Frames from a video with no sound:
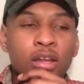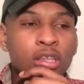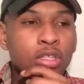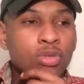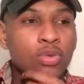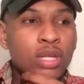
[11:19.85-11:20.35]
early
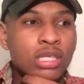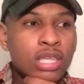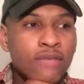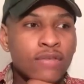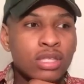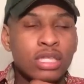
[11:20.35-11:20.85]

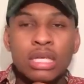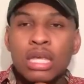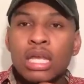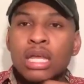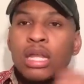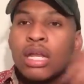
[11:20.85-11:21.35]

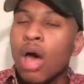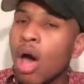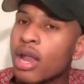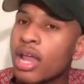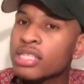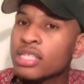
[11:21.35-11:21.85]
2017 and
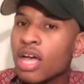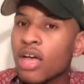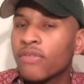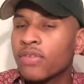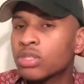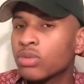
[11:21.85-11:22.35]
all that
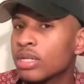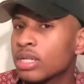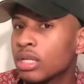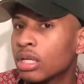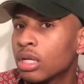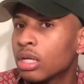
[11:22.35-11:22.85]
stuff, and we